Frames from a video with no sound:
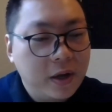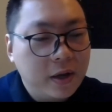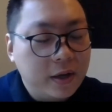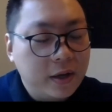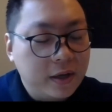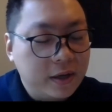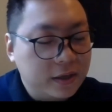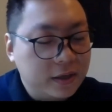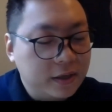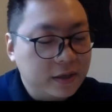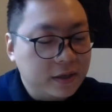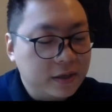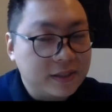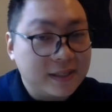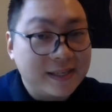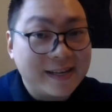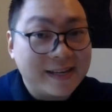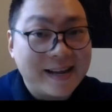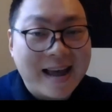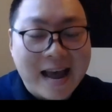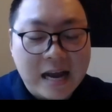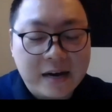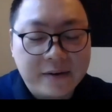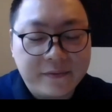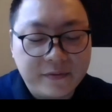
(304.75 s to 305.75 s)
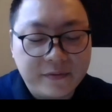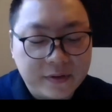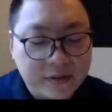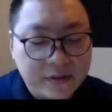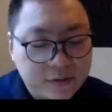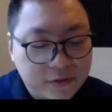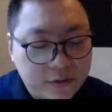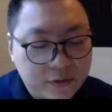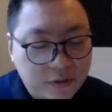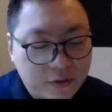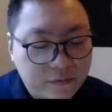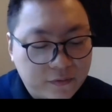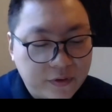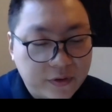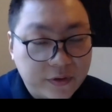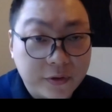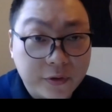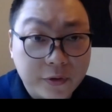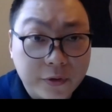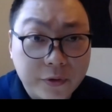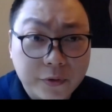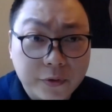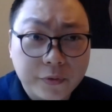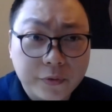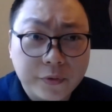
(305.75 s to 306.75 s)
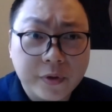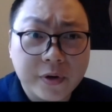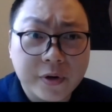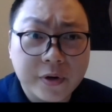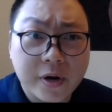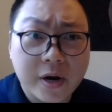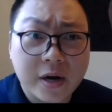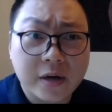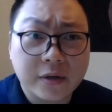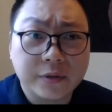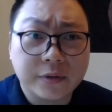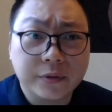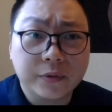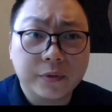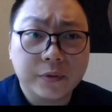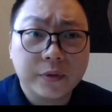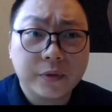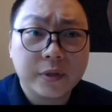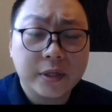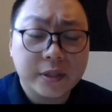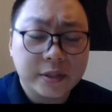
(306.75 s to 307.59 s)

is the advent of a new international order,